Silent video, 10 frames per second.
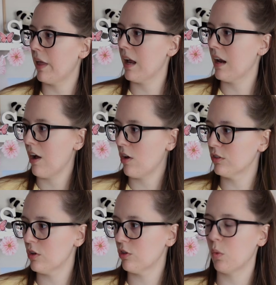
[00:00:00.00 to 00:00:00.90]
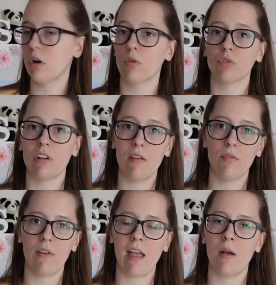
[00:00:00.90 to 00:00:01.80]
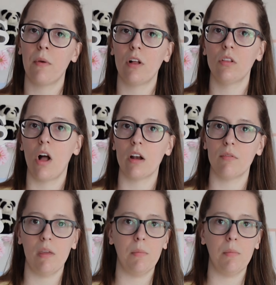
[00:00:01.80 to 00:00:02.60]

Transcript: And I also just want to revamp a lot of the